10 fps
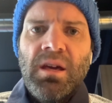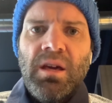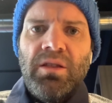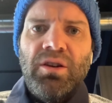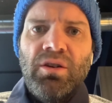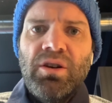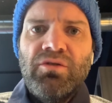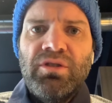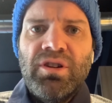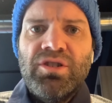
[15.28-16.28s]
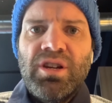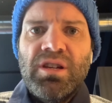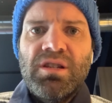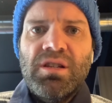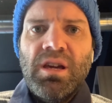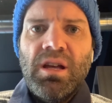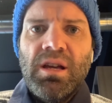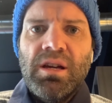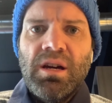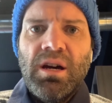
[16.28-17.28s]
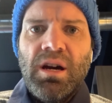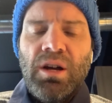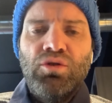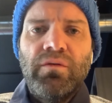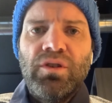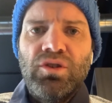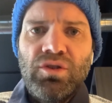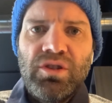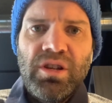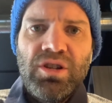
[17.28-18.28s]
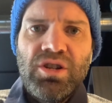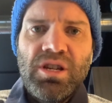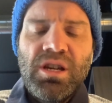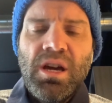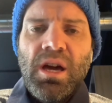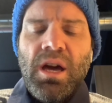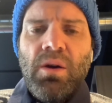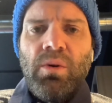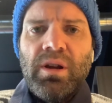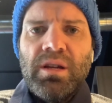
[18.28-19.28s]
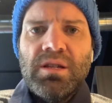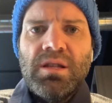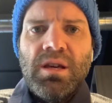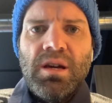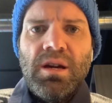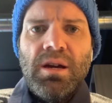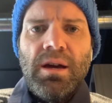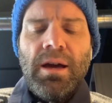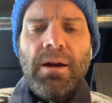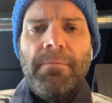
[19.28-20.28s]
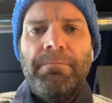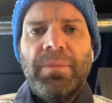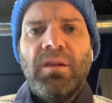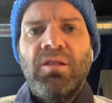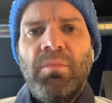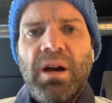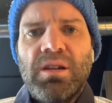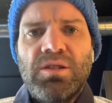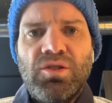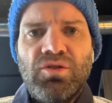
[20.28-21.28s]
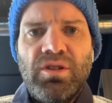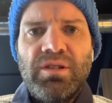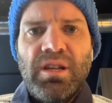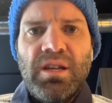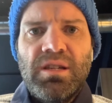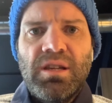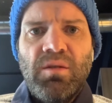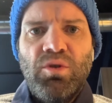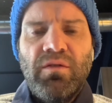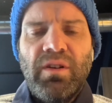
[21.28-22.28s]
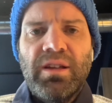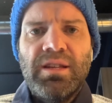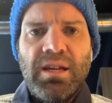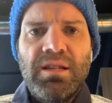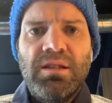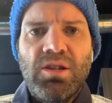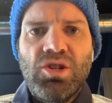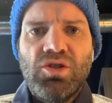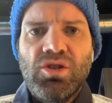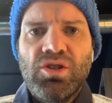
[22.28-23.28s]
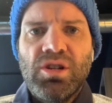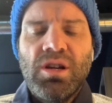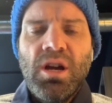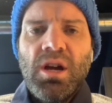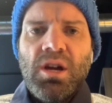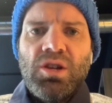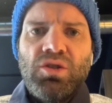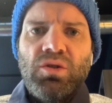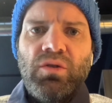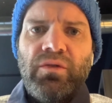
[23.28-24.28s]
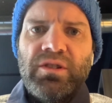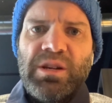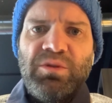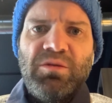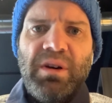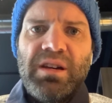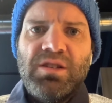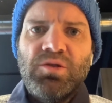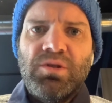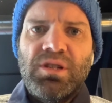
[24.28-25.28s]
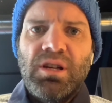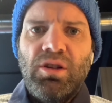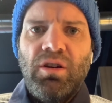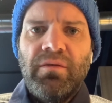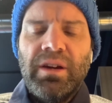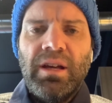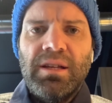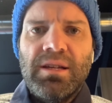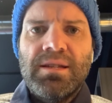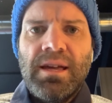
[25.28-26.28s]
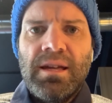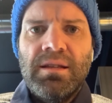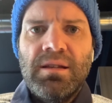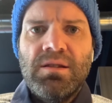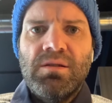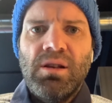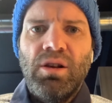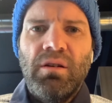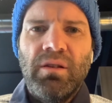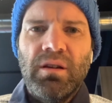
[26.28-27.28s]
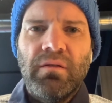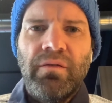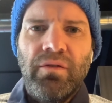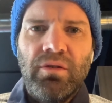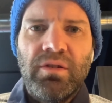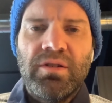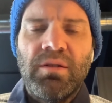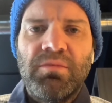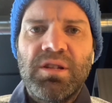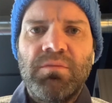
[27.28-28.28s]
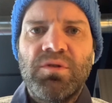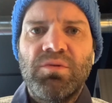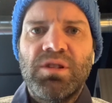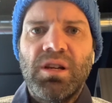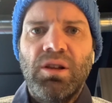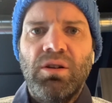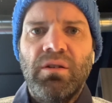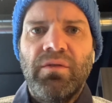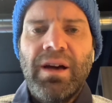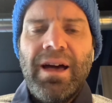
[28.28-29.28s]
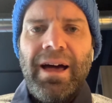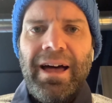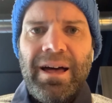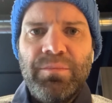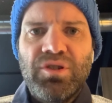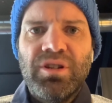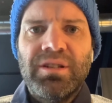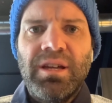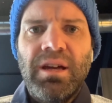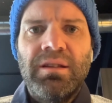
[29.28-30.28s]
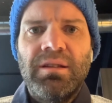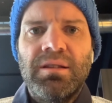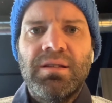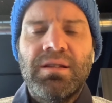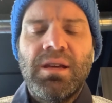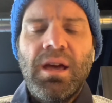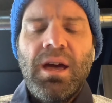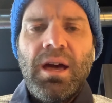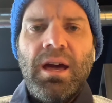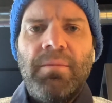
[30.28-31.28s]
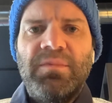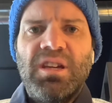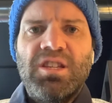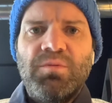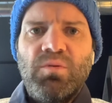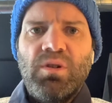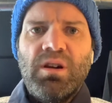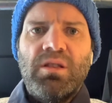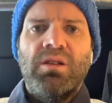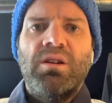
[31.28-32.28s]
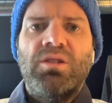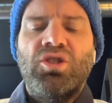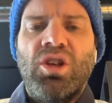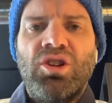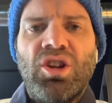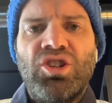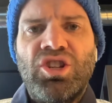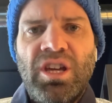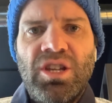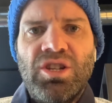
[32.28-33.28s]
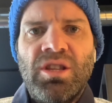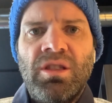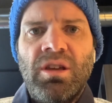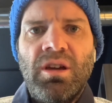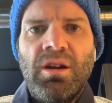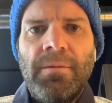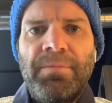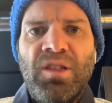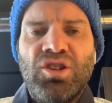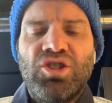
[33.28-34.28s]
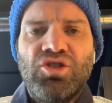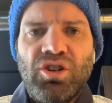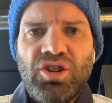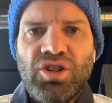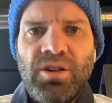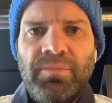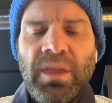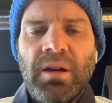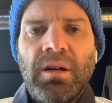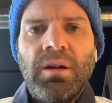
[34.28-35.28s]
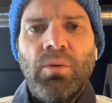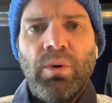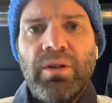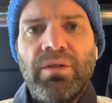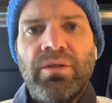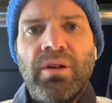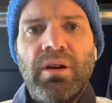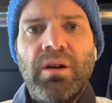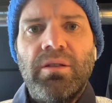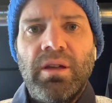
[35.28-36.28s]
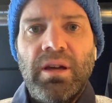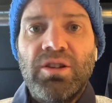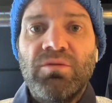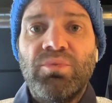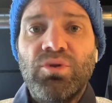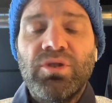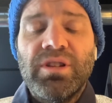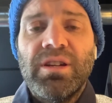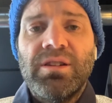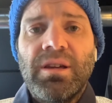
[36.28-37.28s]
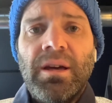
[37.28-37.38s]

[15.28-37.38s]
younger runner tends to get like an overuse injury, whereas the Masters runner tends to get more of like a tendinous structure. So for example, in the Masters we see a lot of Achilles tendon, see a lot of like foot symptoms, we see a lot of hamstring tendons. Tends to be where there's a change in the structure with the aging process.